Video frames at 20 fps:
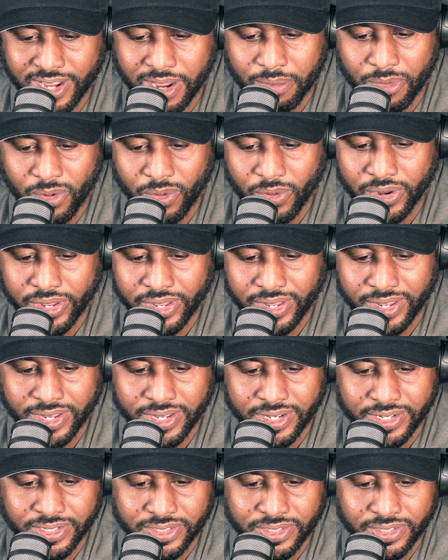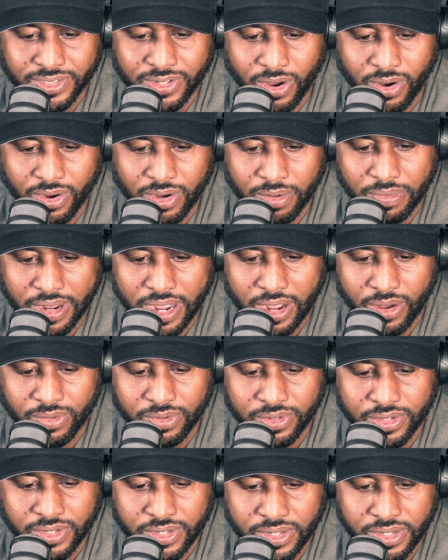come on here and talk
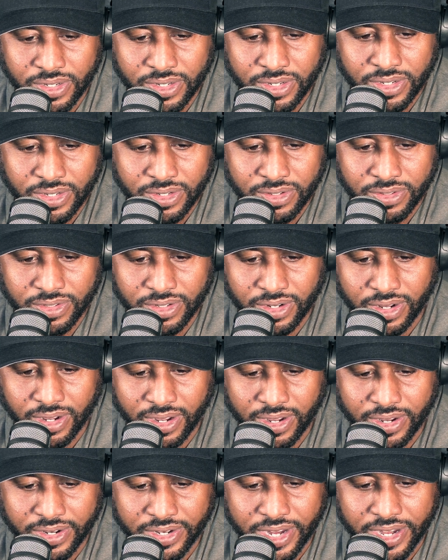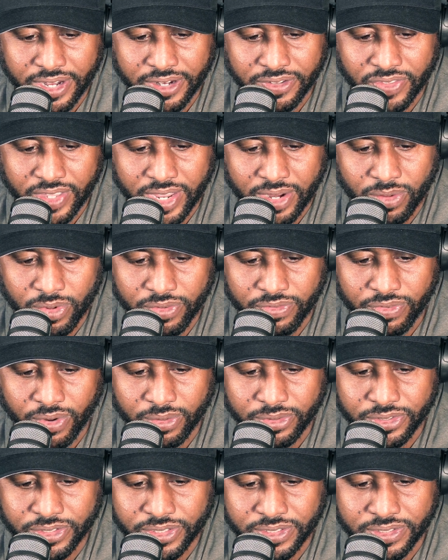about anything with
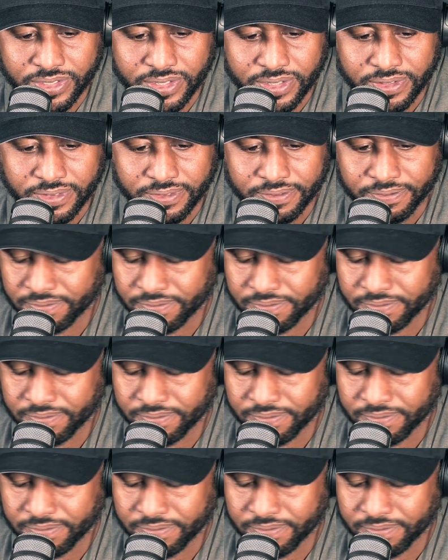verses.